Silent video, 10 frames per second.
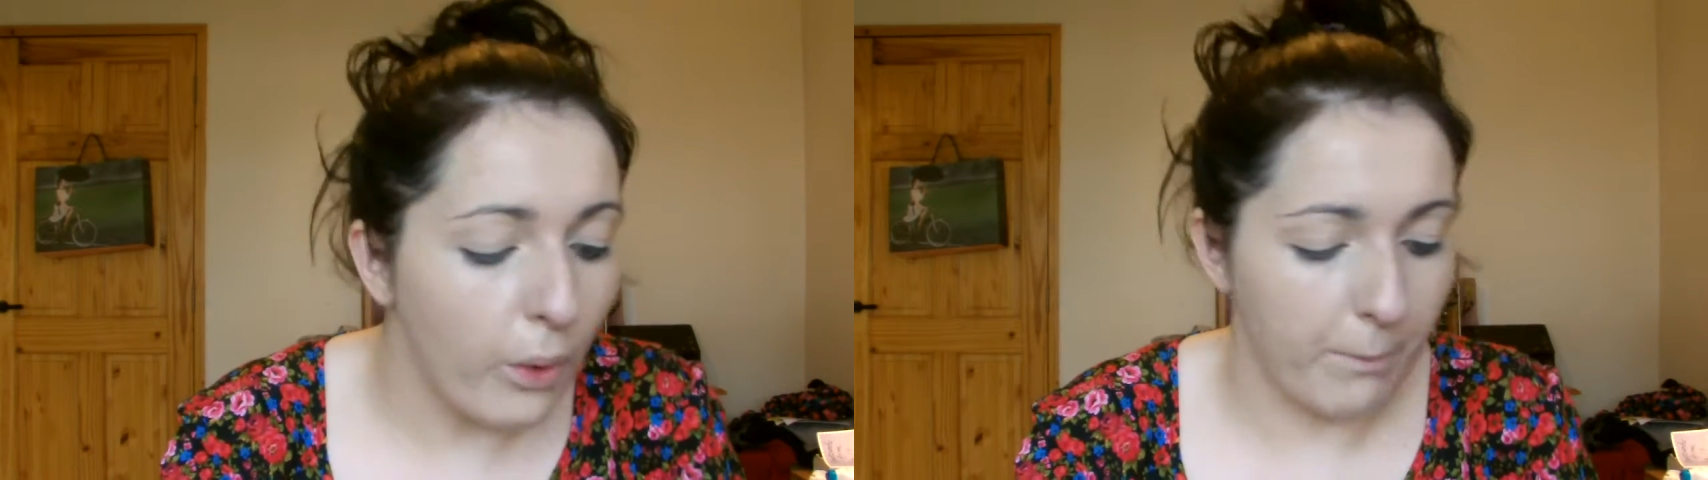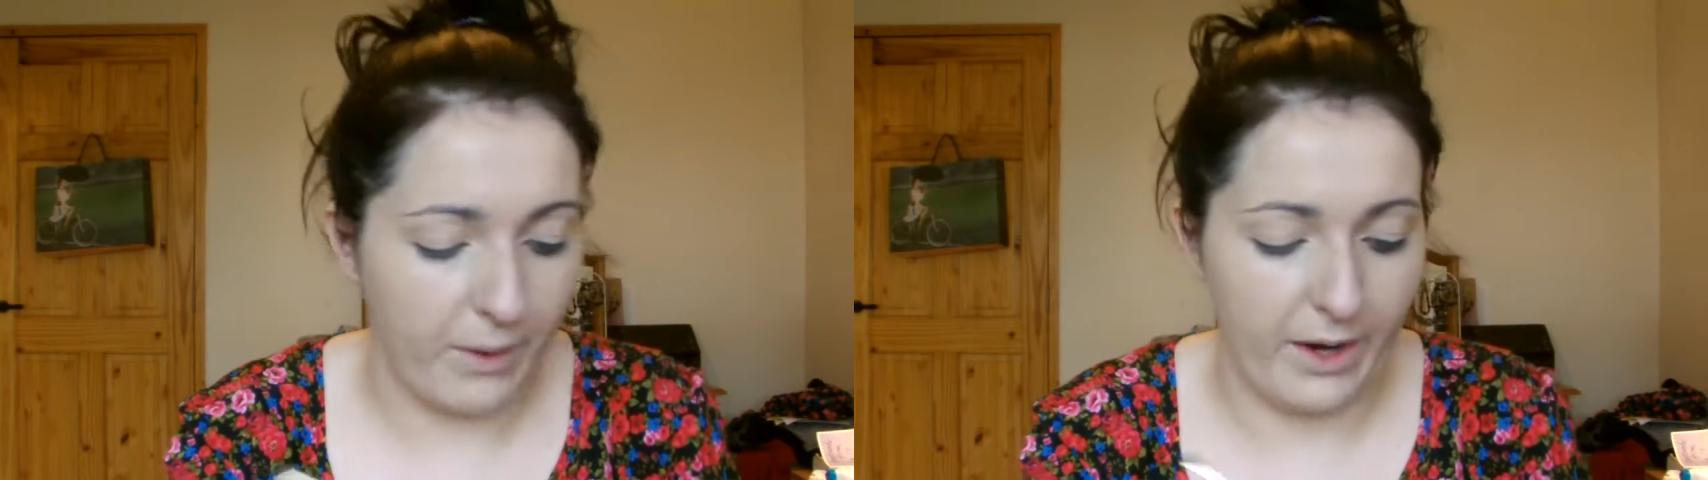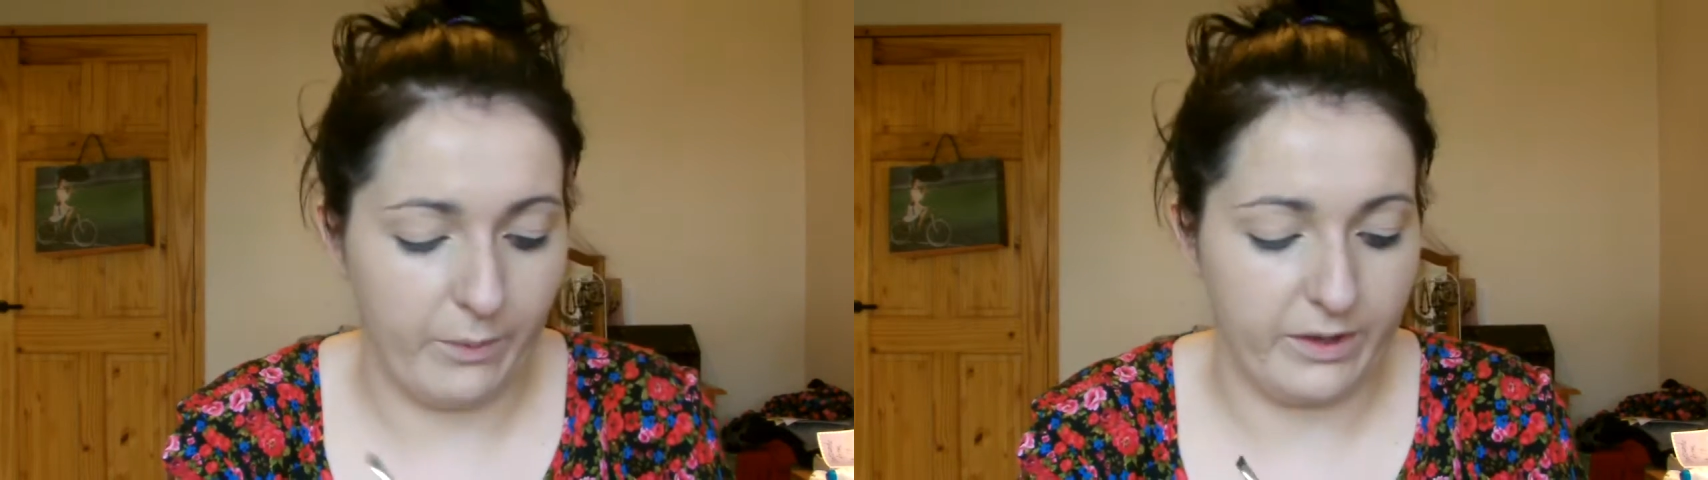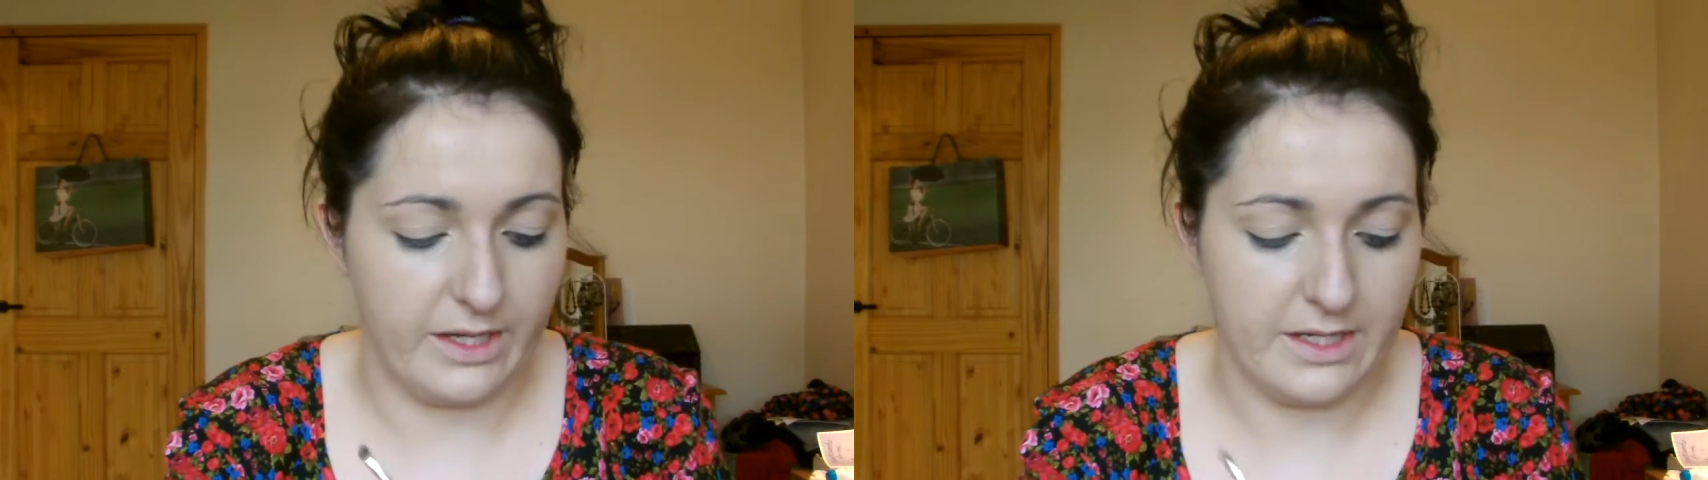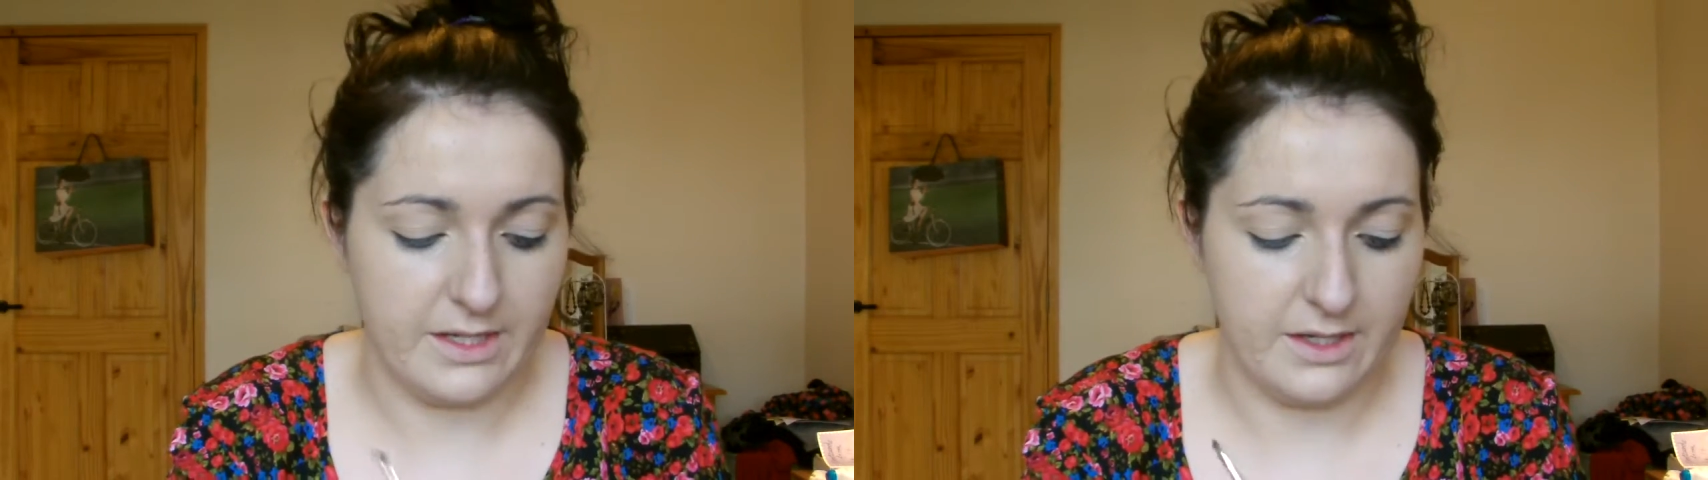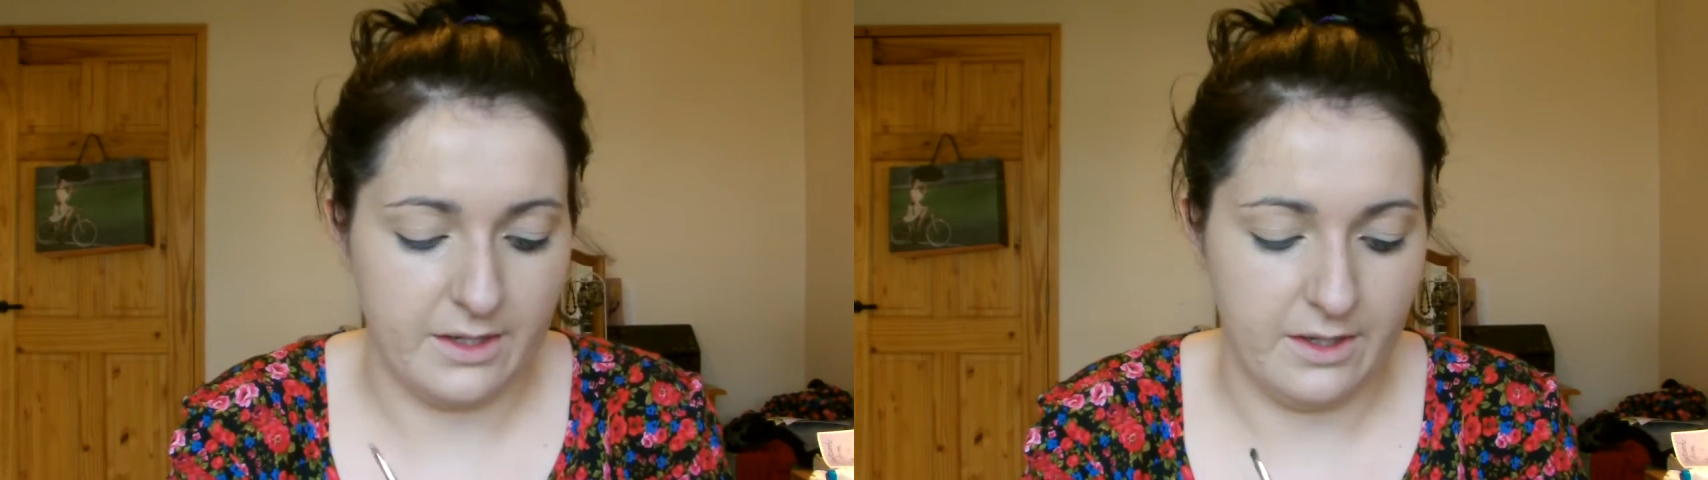brown with it,